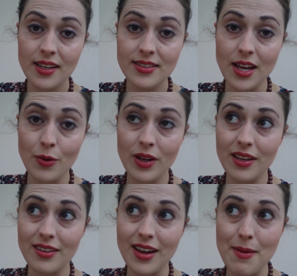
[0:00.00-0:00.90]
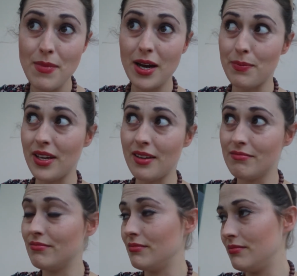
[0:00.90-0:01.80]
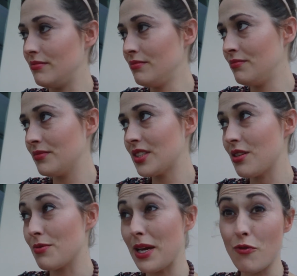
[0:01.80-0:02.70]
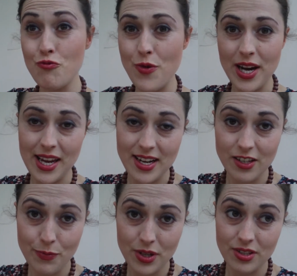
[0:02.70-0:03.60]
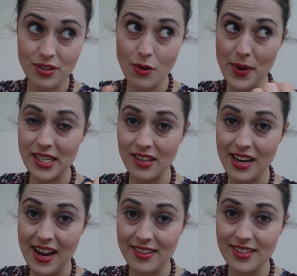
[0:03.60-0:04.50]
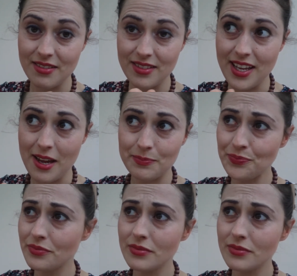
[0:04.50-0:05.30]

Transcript: So I might be excuse me, a really active person compared to the next, yet